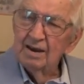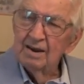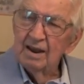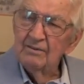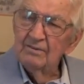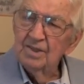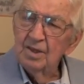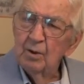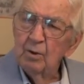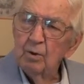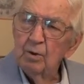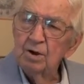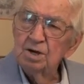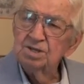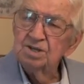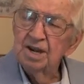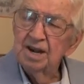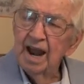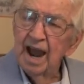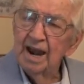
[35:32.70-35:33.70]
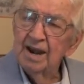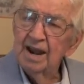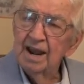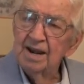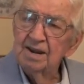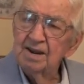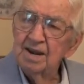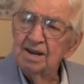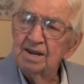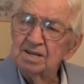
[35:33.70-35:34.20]
loved the horse, and I
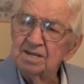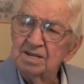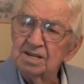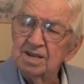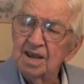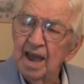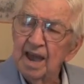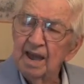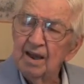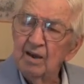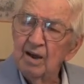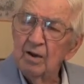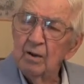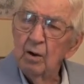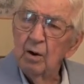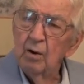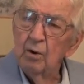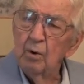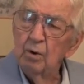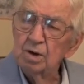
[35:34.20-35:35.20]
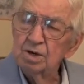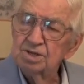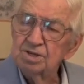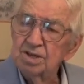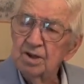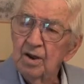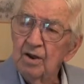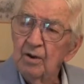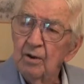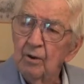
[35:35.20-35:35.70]
hated to see a
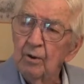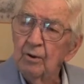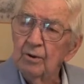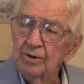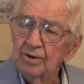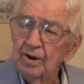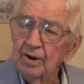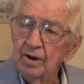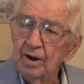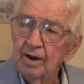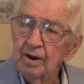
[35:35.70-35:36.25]
horse hurt.